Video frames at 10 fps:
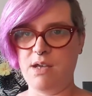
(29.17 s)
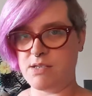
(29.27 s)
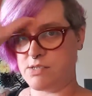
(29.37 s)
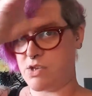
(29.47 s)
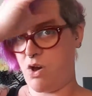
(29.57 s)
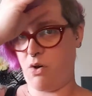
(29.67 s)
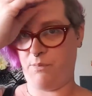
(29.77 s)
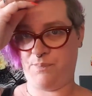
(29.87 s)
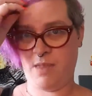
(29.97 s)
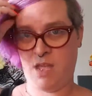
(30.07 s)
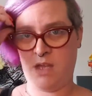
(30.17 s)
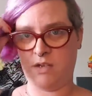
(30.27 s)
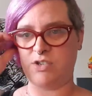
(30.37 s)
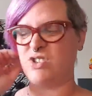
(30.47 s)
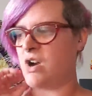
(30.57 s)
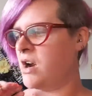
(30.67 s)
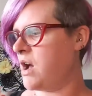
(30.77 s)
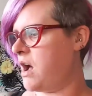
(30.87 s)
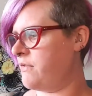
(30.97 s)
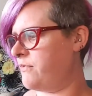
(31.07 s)
So to start
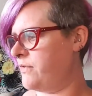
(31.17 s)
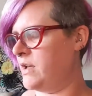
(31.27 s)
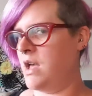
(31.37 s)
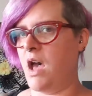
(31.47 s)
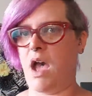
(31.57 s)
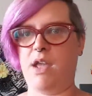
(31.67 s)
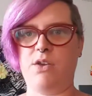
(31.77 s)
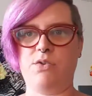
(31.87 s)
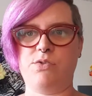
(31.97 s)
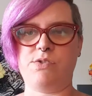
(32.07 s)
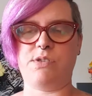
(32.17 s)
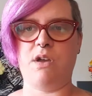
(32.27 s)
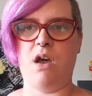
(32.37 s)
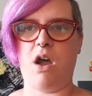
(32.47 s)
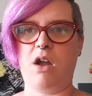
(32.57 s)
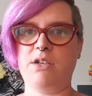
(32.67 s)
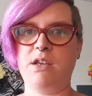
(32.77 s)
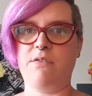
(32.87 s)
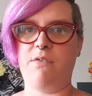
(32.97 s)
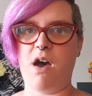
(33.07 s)
off, I used
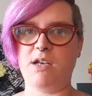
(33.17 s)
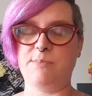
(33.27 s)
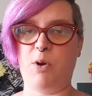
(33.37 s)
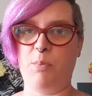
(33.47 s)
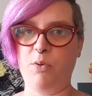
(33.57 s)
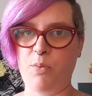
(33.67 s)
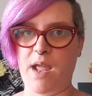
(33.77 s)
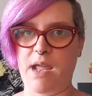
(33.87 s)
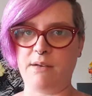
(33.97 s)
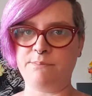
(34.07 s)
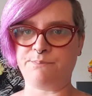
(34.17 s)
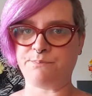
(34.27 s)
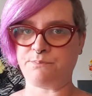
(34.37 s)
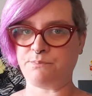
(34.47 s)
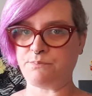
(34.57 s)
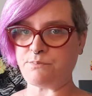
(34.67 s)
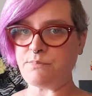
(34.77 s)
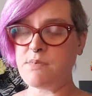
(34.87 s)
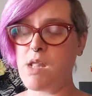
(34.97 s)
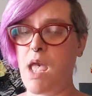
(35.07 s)
Arctic Fox Purple Rain
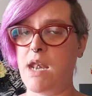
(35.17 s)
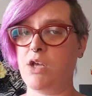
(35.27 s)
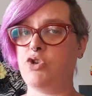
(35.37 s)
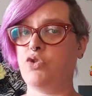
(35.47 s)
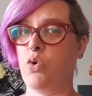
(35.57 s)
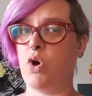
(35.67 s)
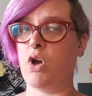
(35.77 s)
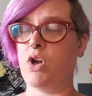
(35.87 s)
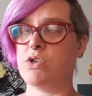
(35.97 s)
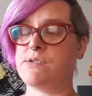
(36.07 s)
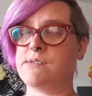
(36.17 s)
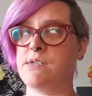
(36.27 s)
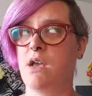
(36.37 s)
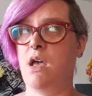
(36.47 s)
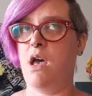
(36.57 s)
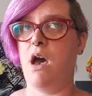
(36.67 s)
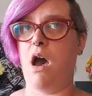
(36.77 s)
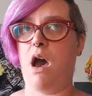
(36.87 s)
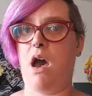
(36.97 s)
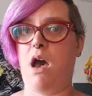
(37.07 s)
and Adore's
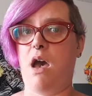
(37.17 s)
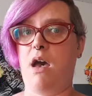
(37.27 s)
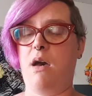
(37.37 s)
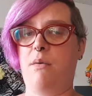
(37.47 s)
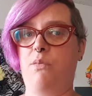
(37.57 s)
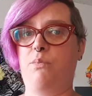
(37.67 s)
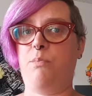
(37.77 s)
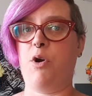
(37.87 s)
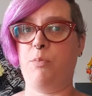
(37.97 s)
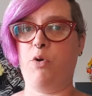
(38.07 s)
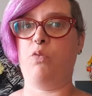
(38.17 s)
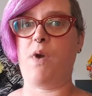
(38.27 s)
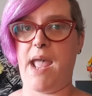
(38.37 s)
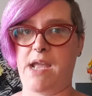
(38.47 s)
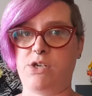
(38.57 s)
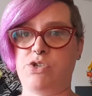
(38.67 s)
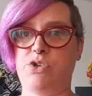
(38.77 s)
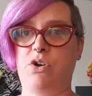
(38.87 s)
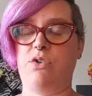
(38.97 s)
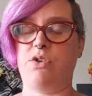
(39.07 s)
Purple Rage
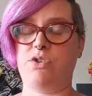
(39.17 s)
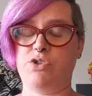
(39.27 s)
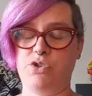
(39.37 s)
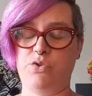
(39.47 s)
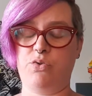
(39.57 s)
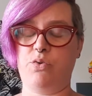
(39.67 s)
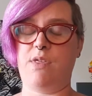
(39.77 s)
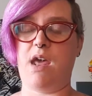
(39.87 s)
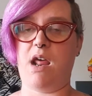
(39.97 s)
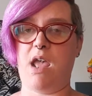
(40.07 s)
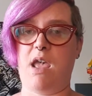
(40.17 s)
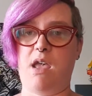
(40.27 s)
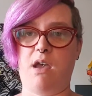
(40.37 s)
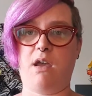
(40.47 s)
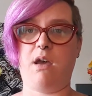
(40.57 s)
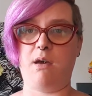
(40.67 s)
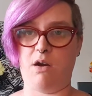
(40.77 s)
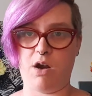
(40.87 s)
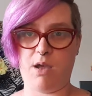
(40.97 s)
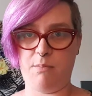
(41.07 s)
are the two that I
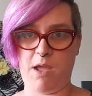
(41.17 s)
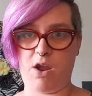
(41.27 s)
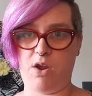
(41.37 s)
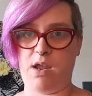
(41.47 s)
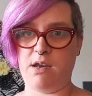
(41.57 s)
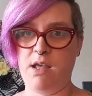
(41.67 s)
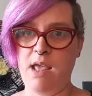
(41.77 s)
are comparing.